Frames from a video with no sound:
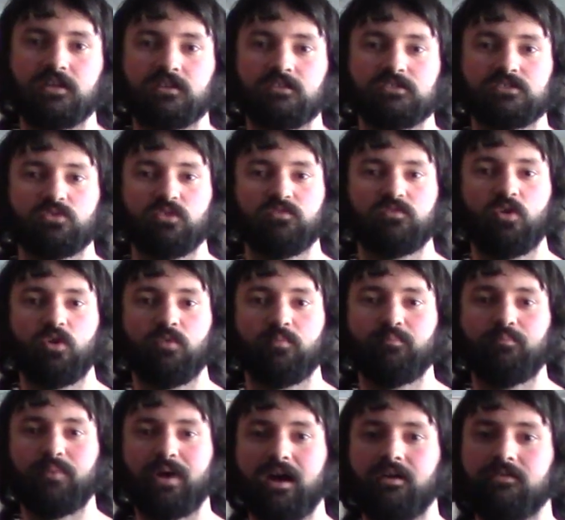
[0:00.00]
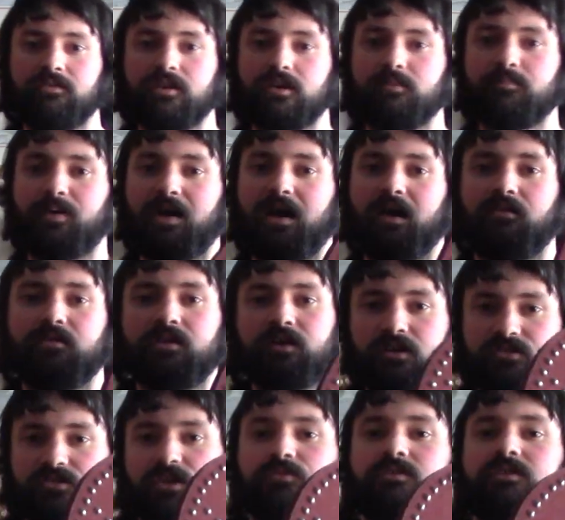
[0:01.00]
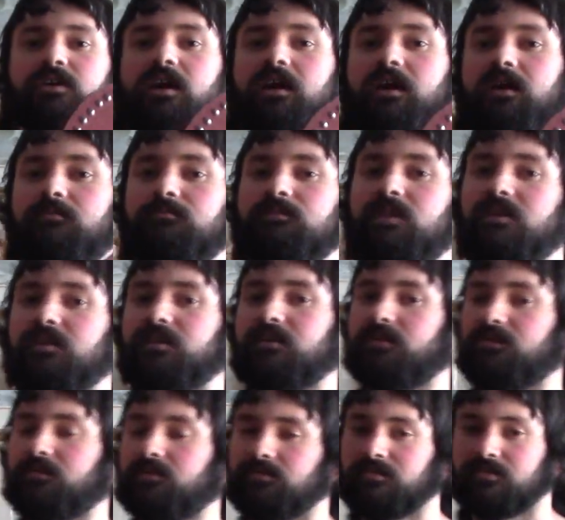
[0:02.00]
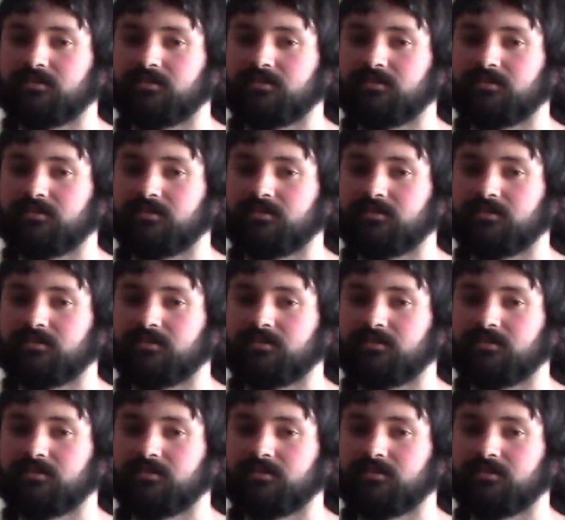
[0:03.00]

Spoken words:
So I've gone parry, parry, I don't care, I'm killing you.